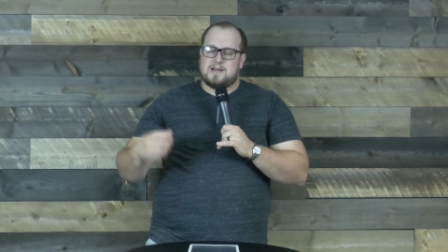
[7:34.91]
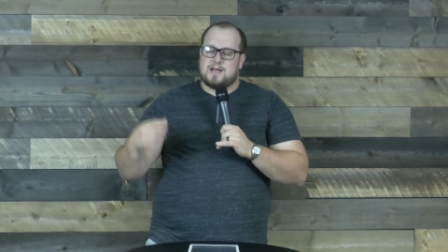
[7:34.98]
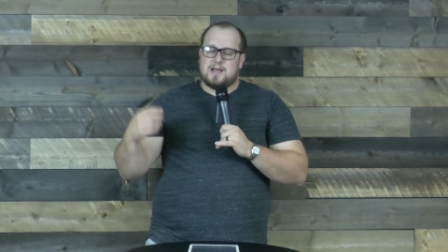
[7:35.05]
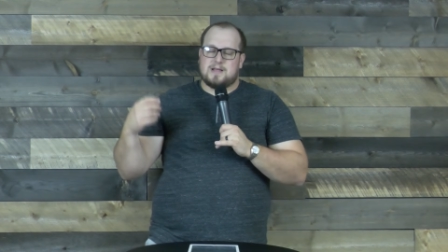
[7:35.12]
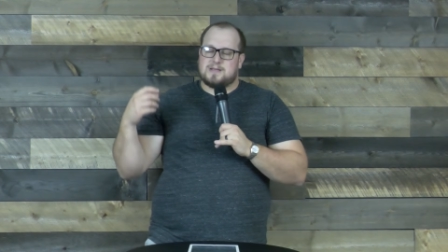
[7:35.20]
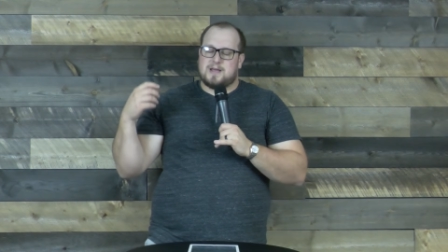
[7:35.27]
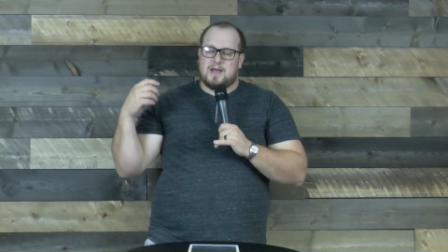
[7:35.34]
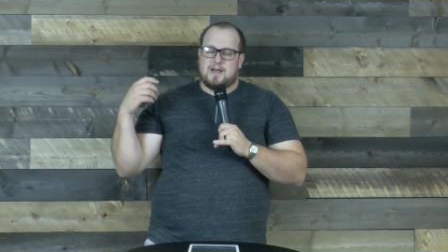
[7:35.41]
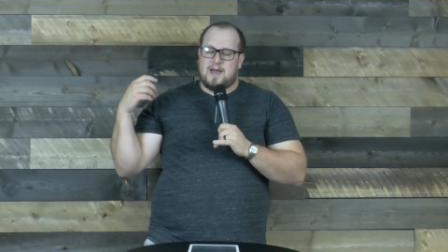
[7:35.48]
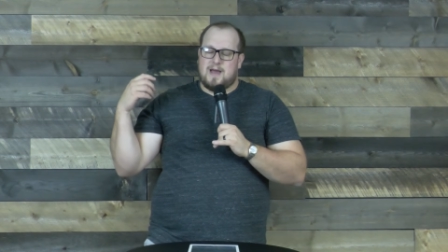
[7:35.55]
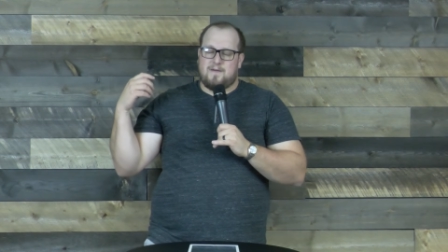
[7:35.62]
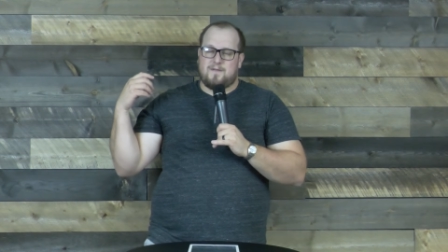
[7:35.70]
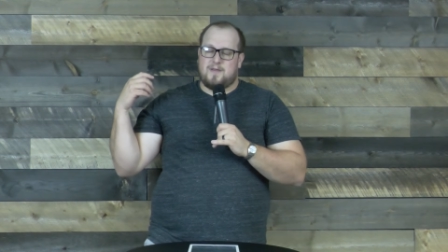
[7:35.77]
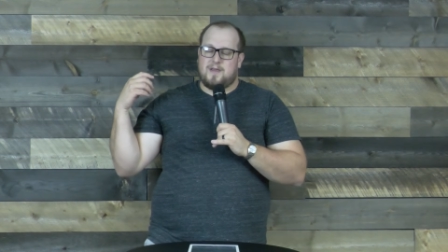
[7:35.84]
It's
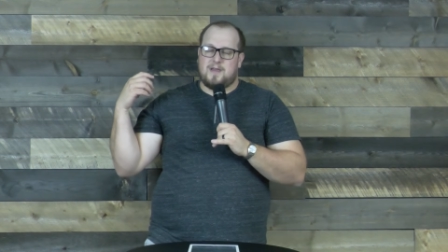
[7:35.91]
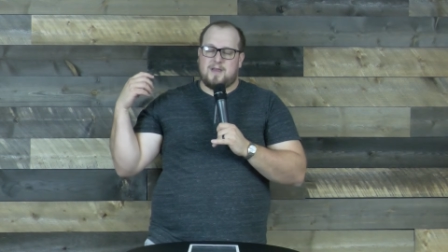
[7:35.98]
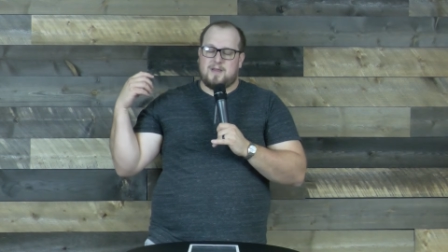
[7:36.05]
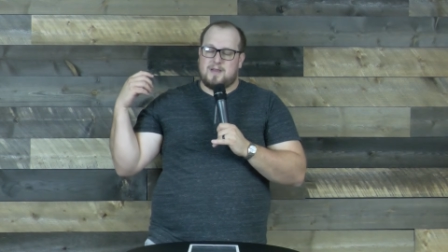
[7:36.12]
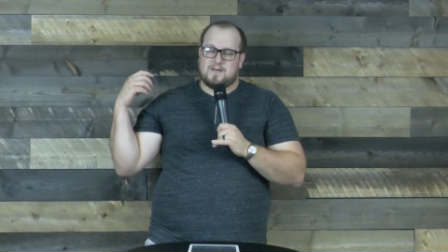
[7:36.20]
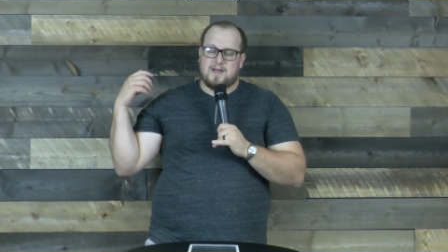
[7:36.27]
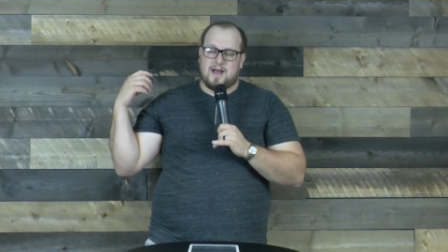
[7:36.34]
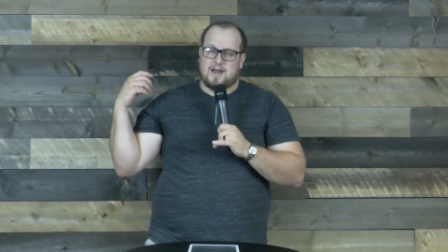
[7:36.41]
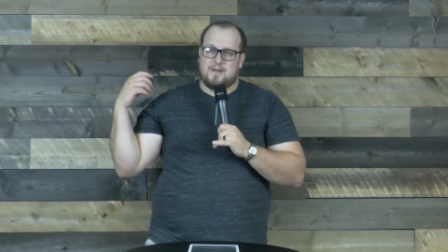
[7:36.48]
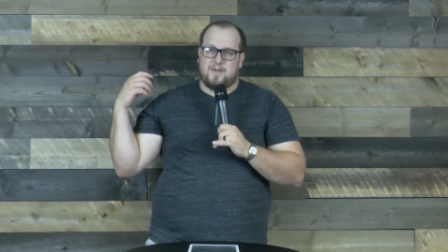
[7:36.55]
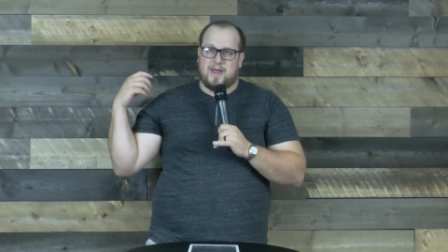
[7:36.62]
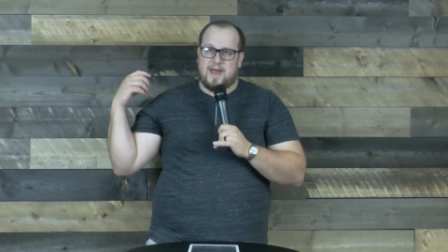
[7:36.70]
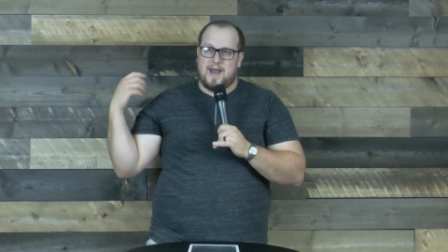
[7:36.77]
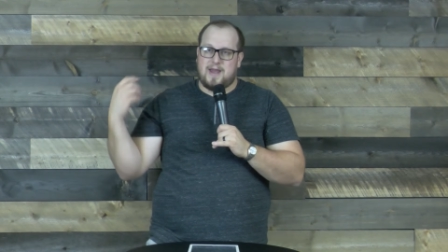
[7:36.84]
not going
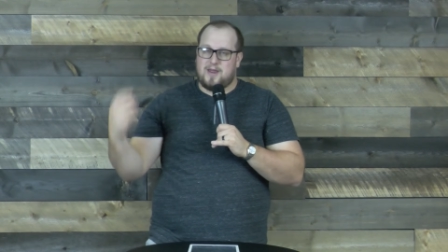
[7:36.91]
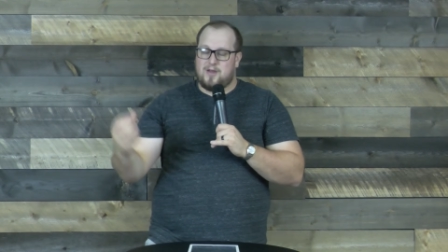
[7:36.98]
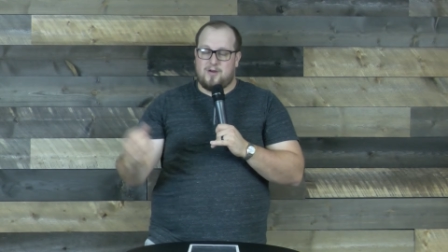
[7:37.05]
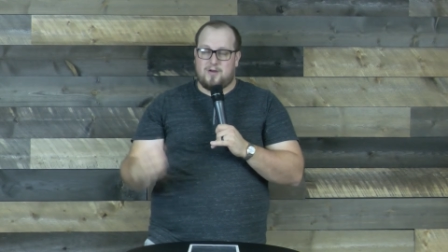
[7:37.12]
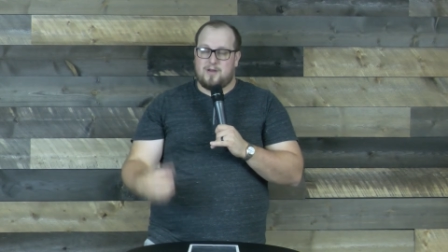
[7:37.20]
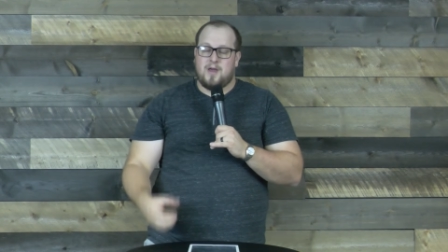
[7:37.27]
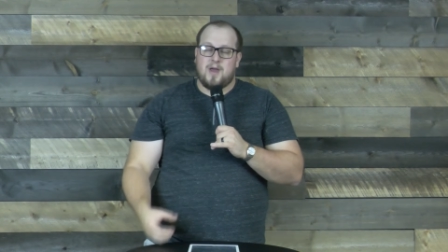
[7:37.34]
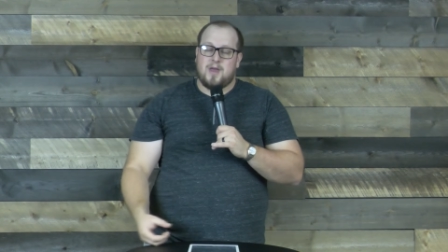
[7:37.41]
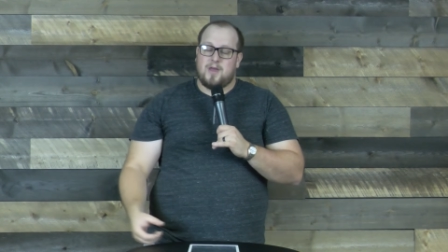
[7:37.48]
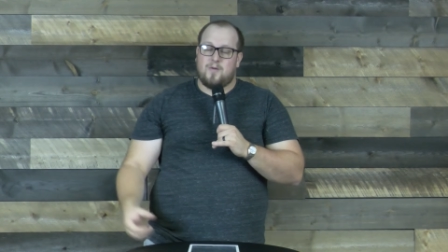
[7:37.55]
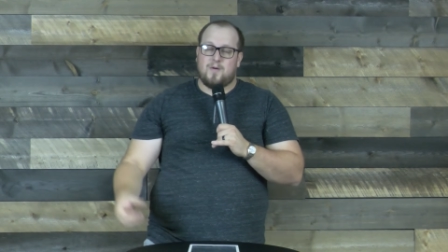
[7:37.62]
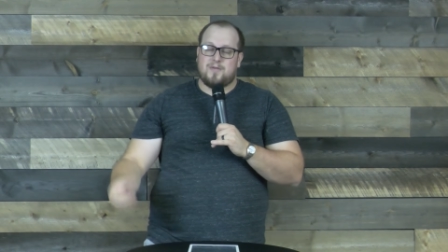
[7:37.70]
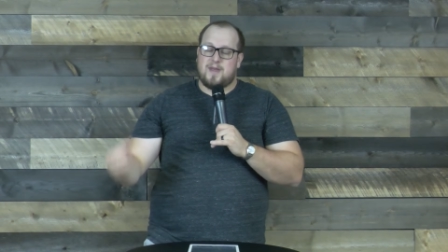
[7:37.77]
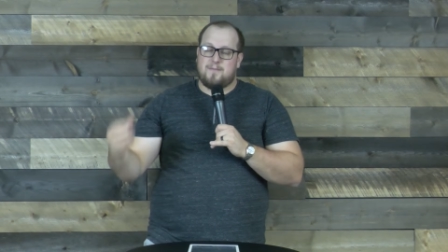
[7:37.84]
to be any good.
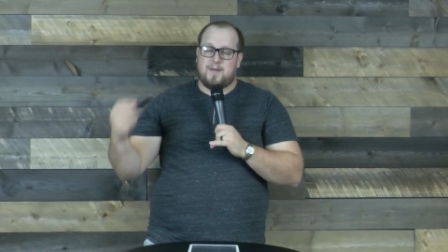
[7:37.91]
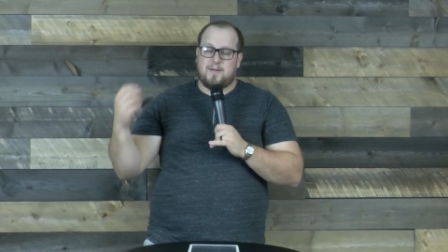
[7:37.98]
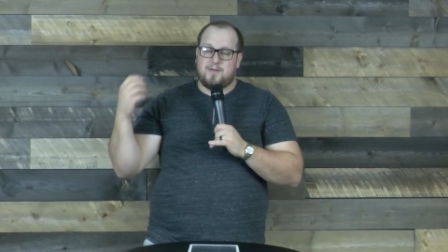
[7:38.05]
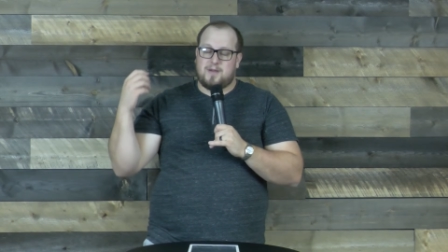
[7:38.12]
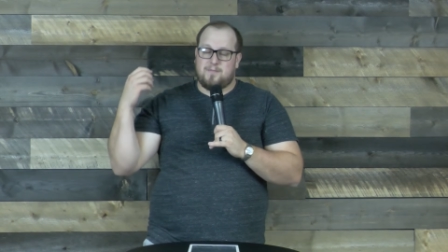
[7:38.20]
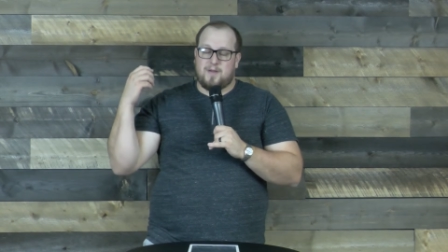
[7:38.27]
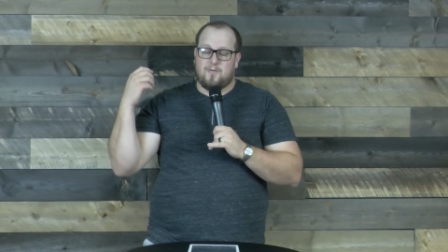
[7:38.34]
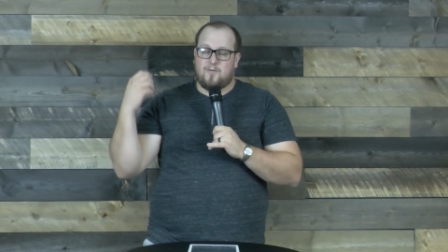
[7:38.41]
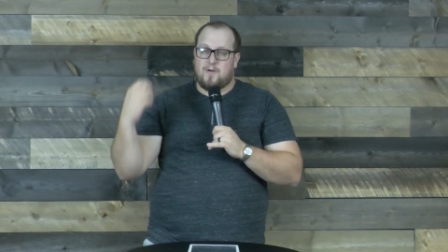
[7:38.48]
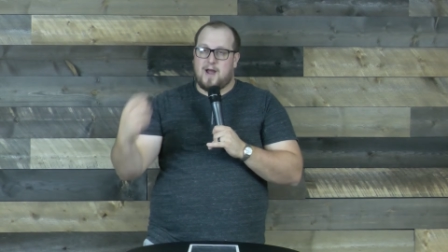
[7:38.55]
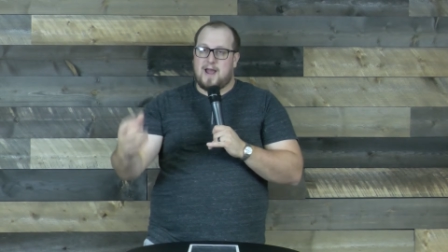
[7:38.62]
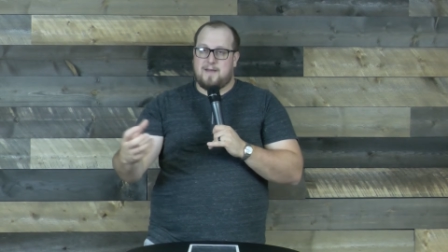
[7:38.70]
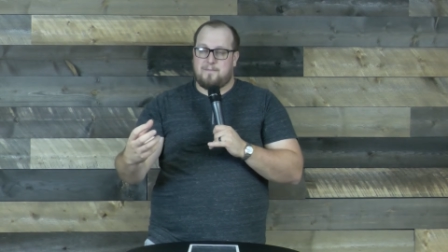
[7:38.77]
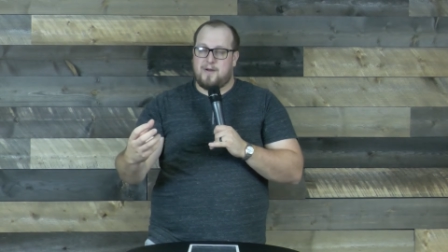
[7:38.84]
You want that baby to be
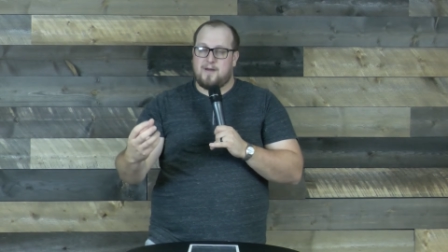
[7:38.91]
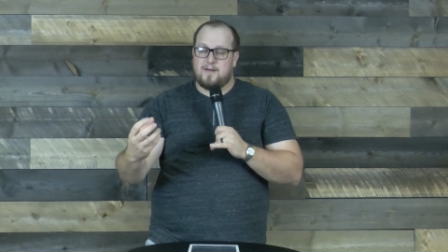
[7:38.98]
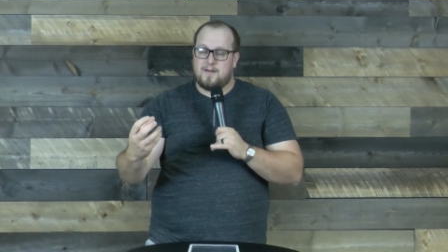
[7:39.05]
ripe.